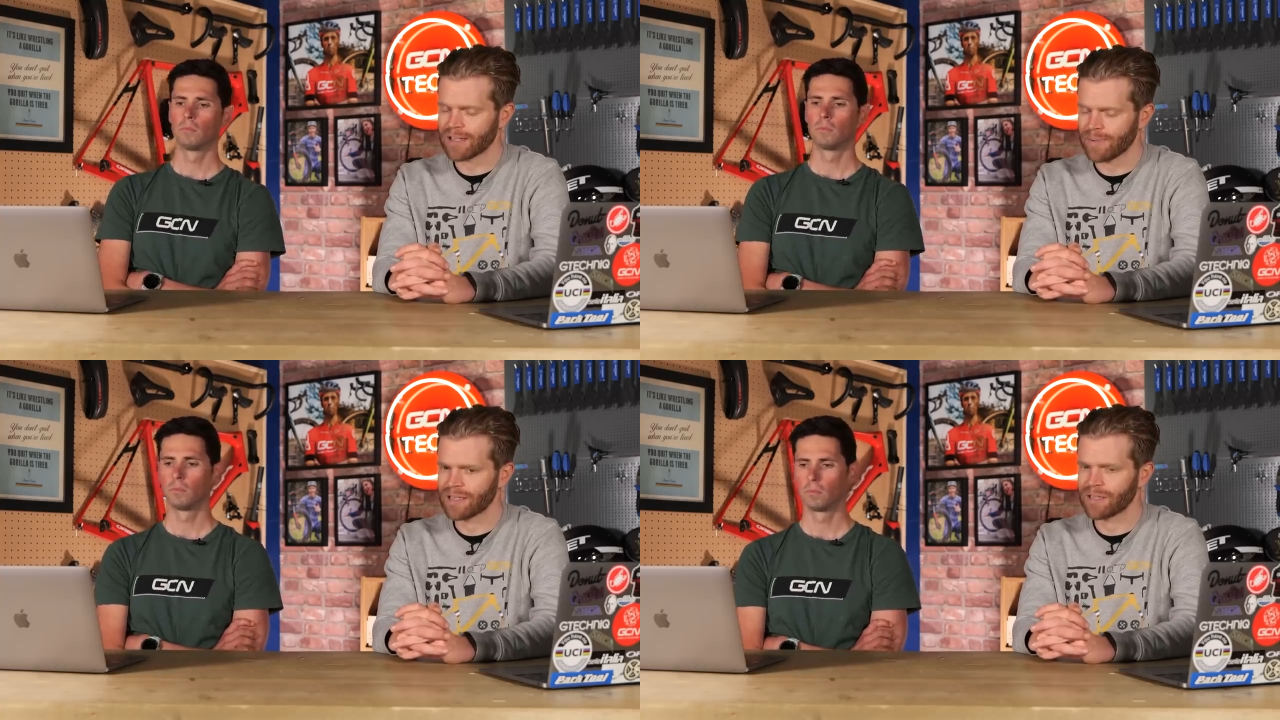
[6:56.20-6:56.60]

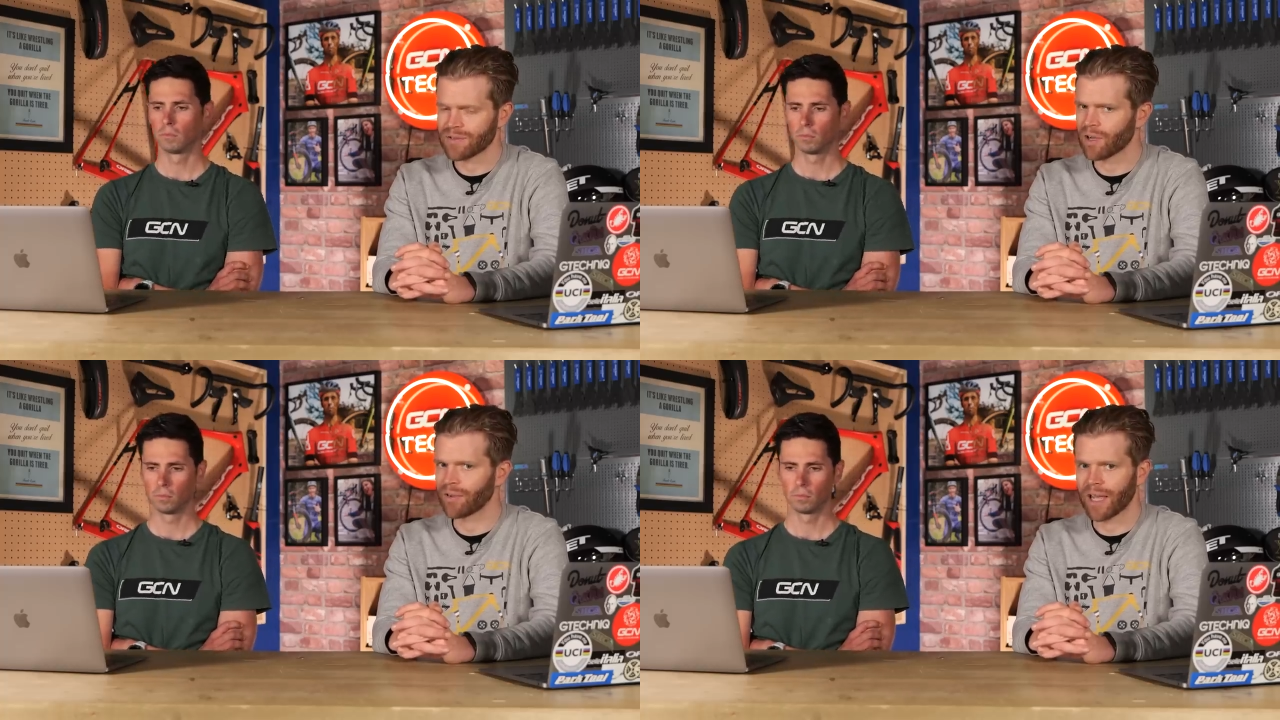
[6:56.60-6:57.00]
Speaker 1: expensive
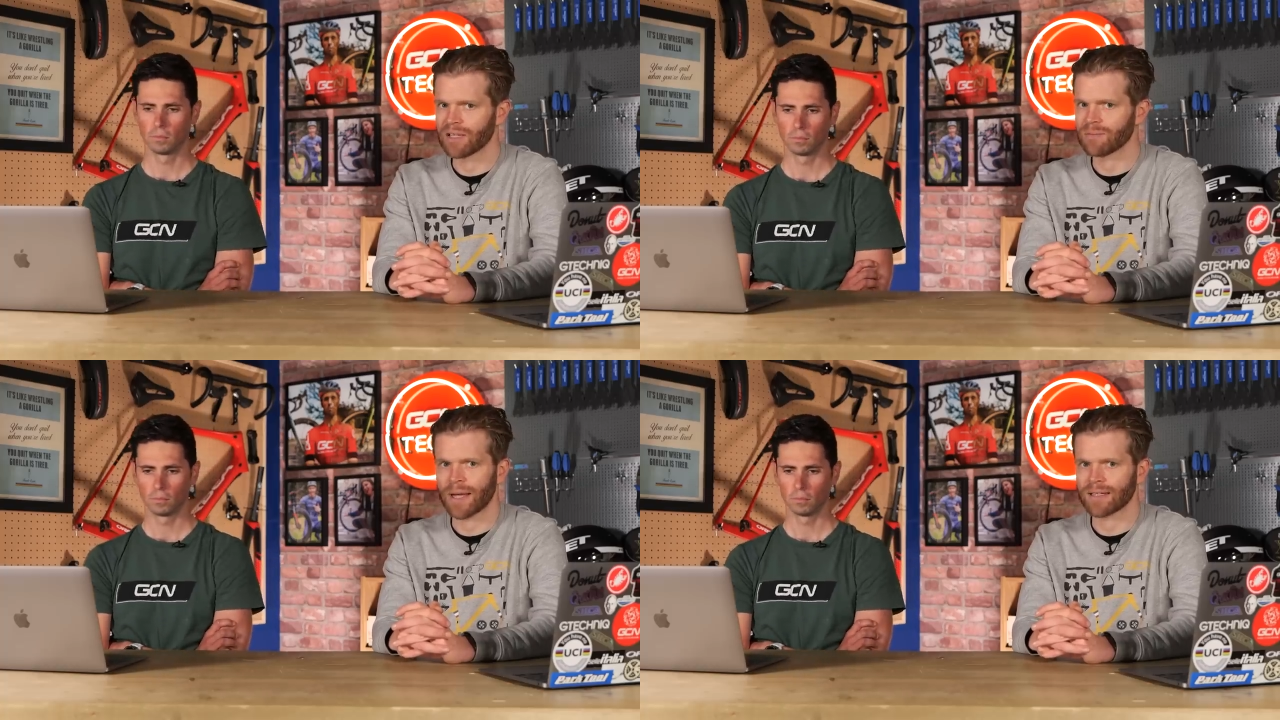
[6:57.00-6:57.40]
soft case
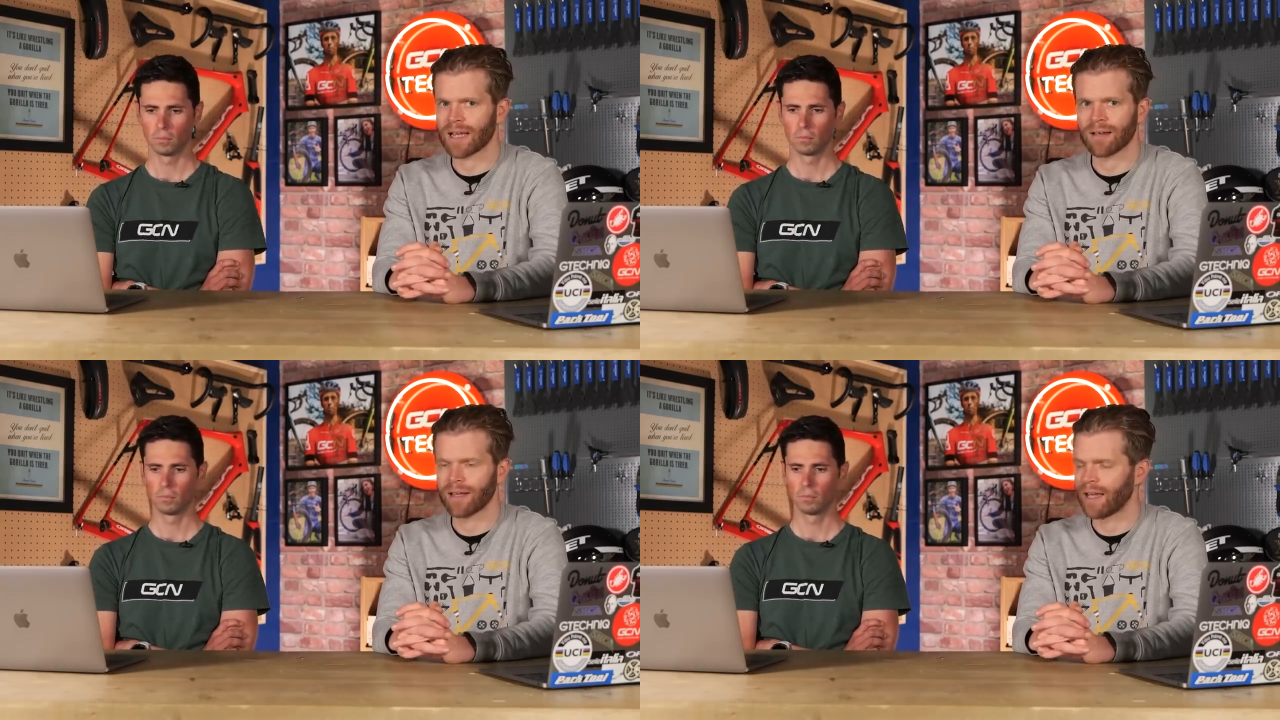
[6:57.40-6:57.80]
bags
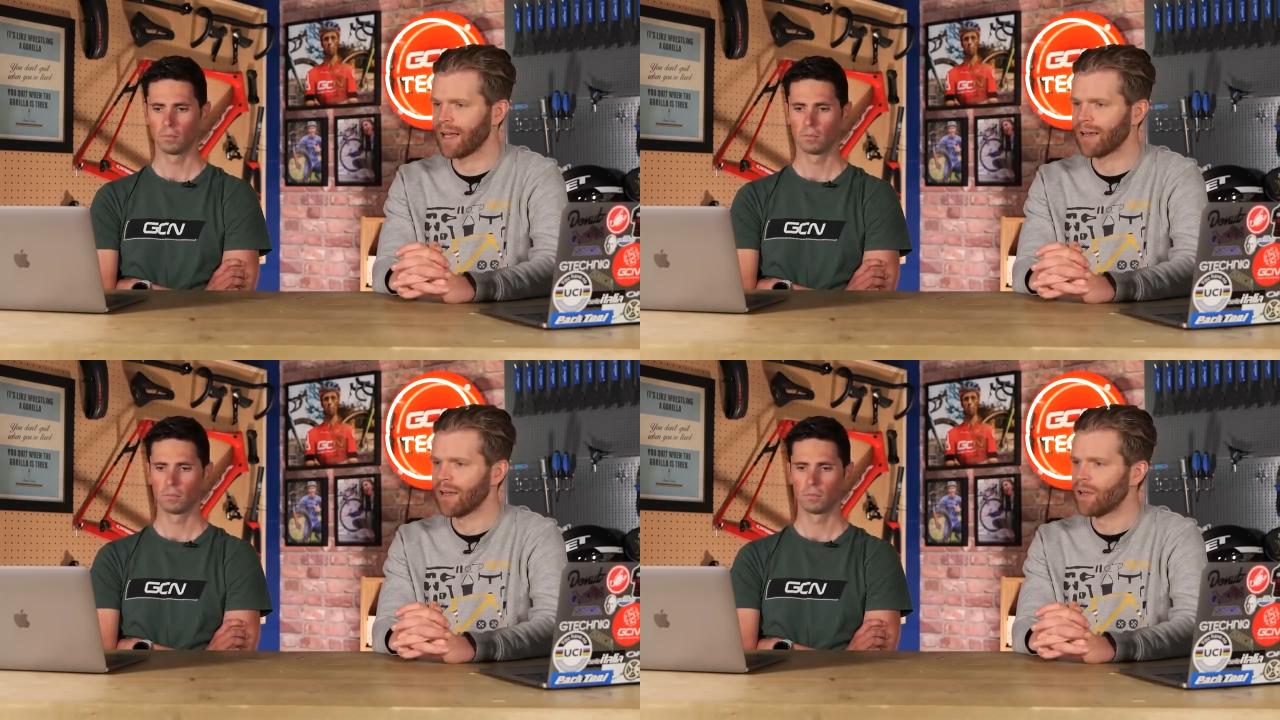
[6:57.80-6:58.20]
out
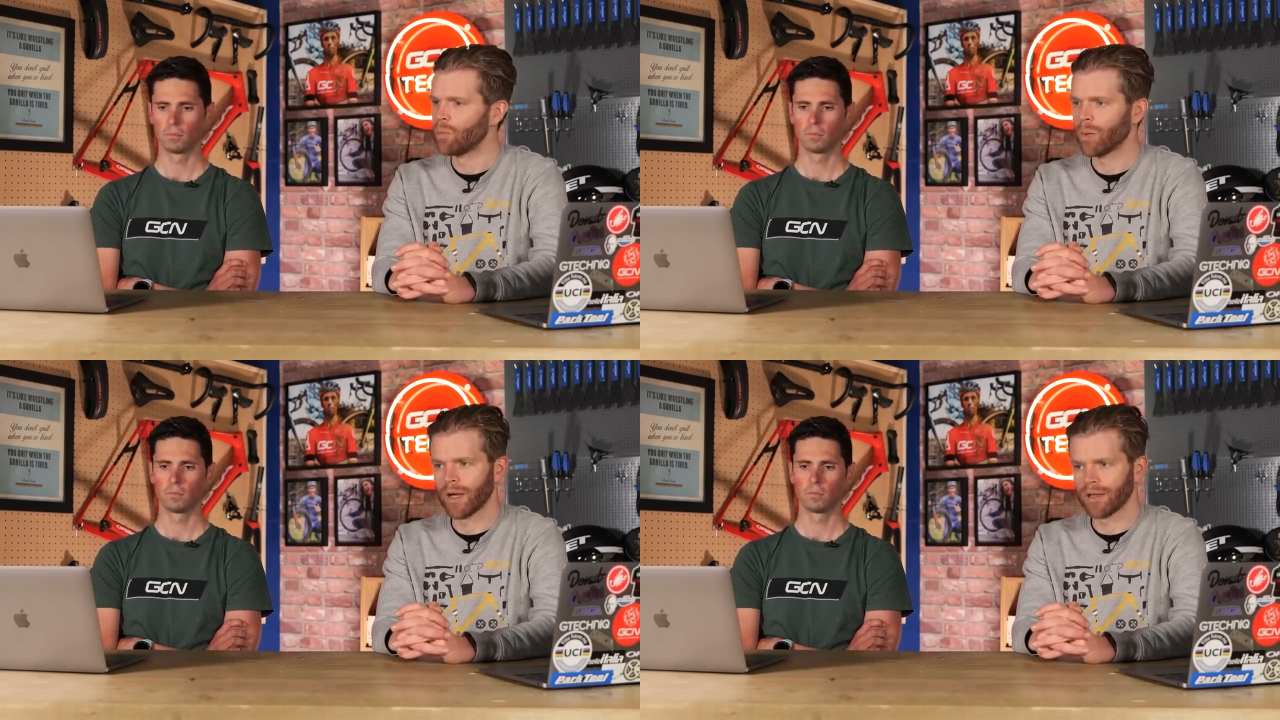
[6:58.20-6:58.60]
there,
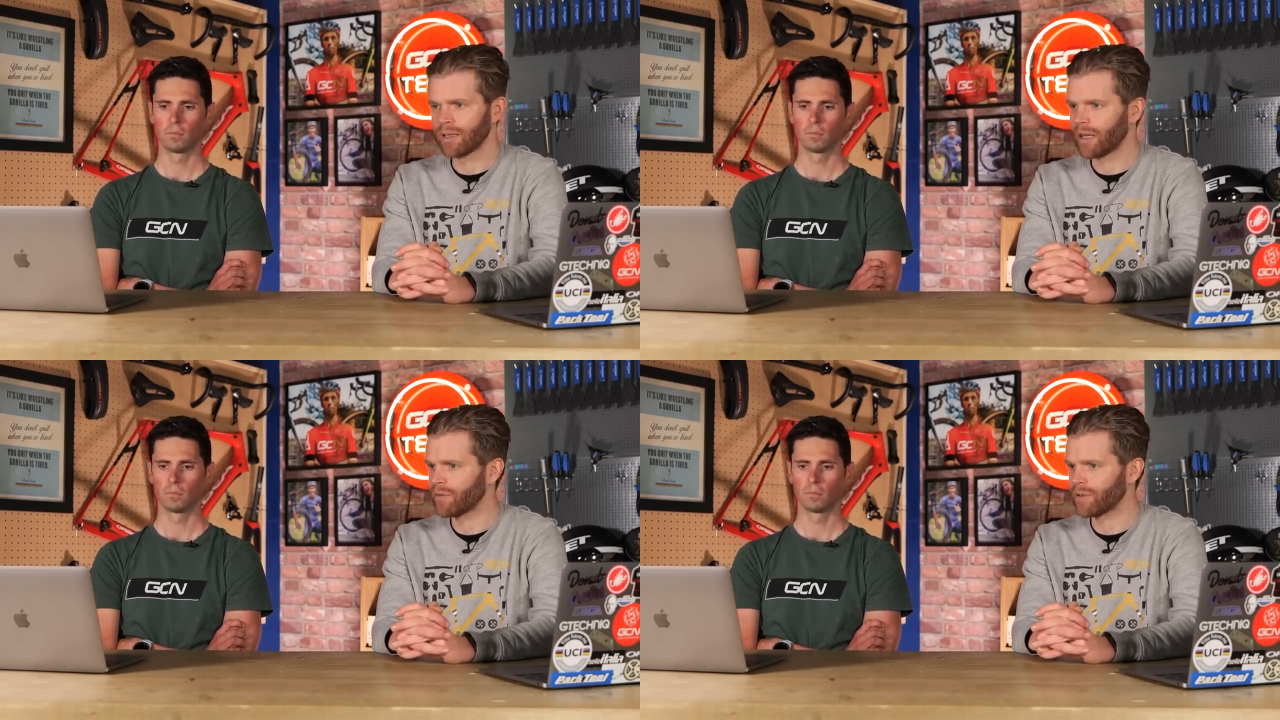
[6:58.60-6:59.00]
but
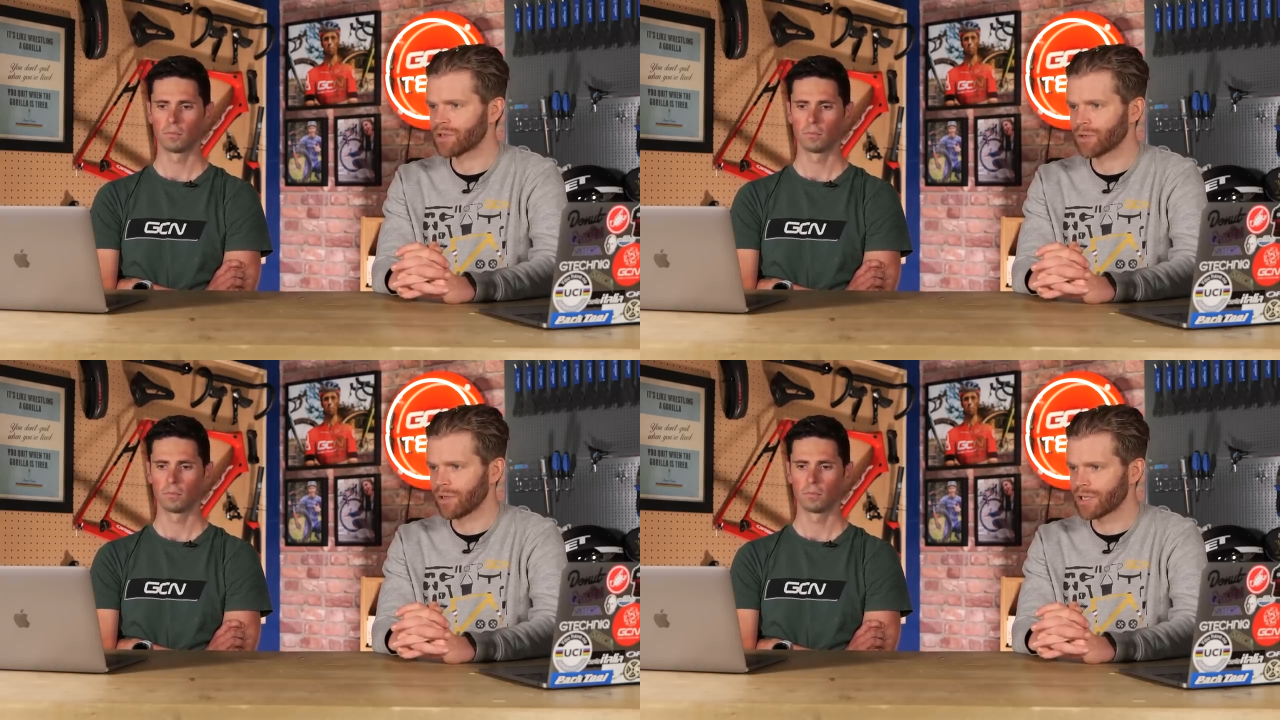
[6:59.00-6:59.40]
given the
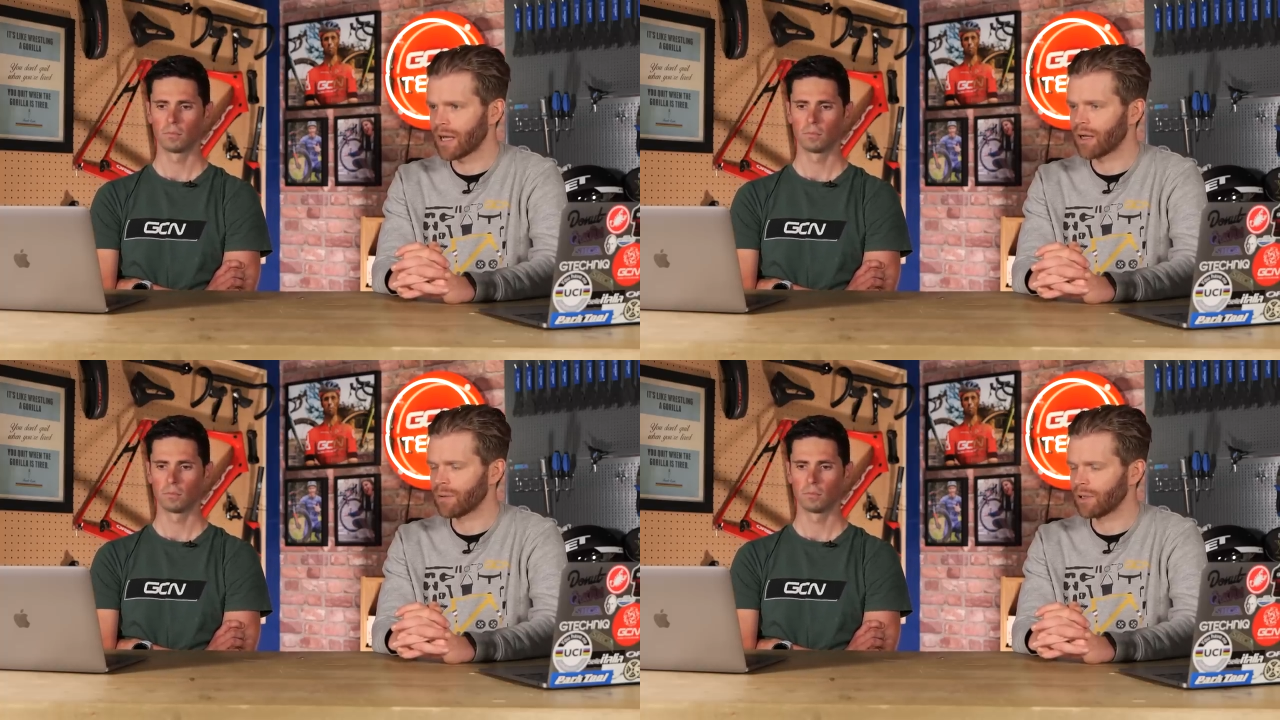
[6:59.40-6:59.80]
choice, I